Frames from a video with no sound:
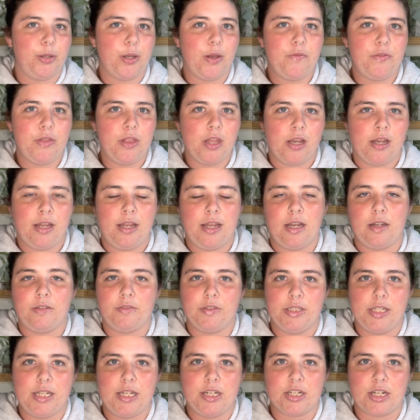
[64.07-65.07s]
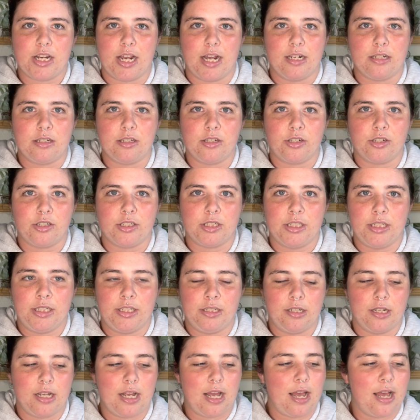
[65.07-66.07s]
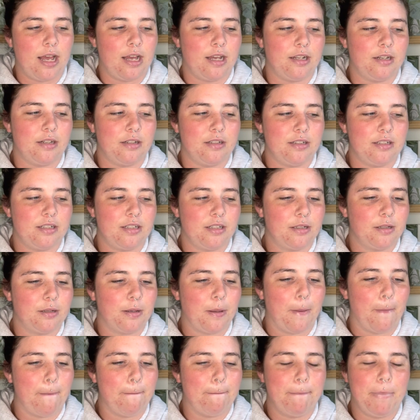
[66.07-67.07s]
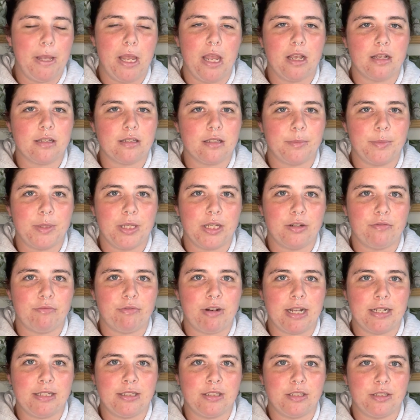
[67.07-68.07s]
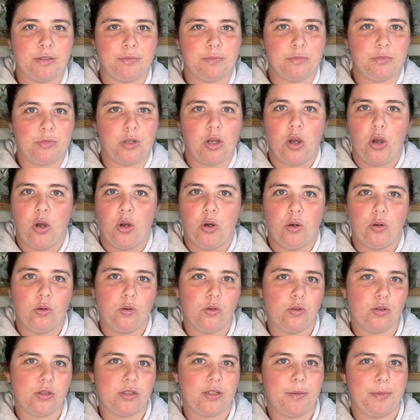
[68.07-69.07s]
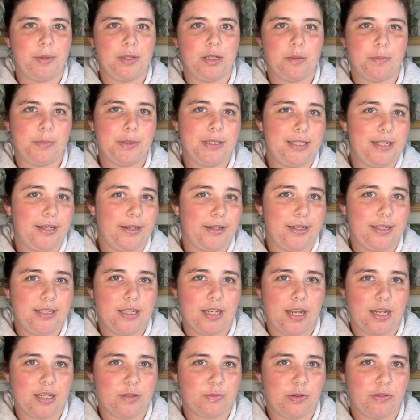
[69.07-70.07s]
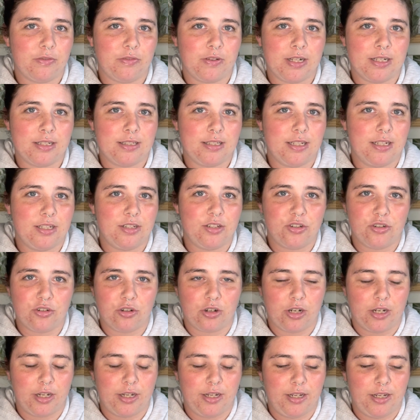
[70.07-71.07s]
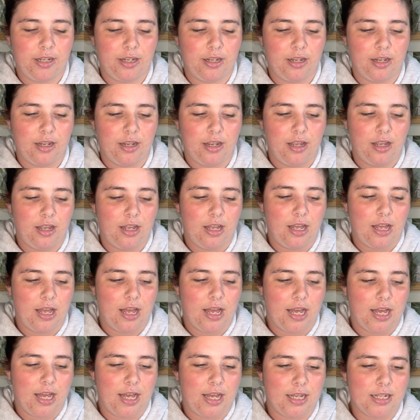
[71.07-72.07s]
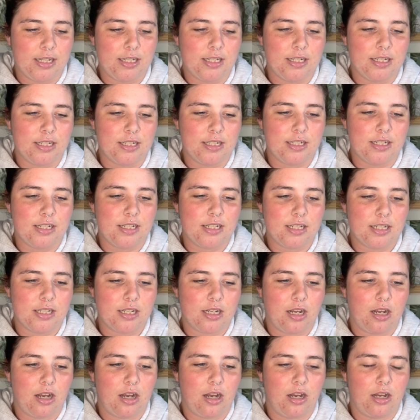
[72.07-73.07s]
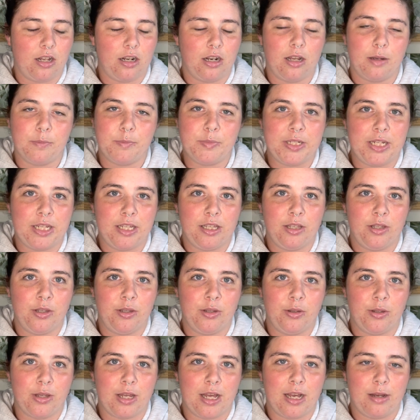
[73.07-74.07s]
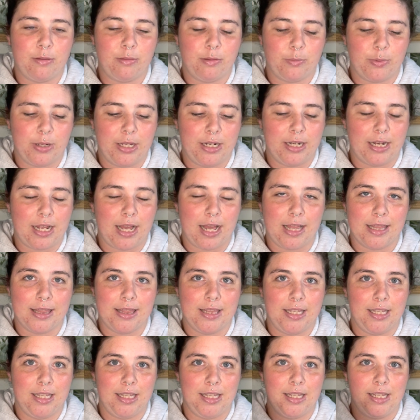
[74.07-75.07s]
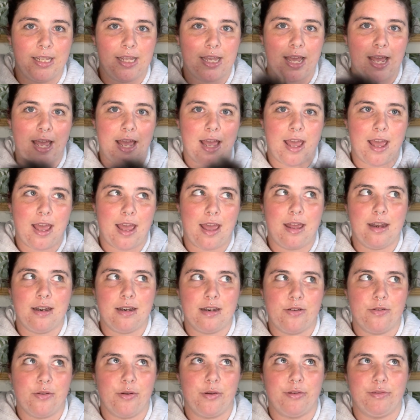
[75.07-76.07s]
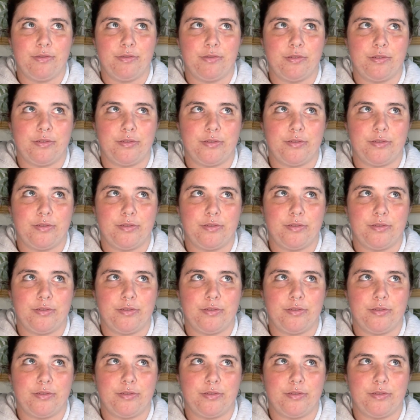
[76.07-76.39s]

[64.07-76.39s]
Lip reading: everything I have in each category and pick something at random or something that particularly takes my fancy to try, and I'll update you how it went at the end of,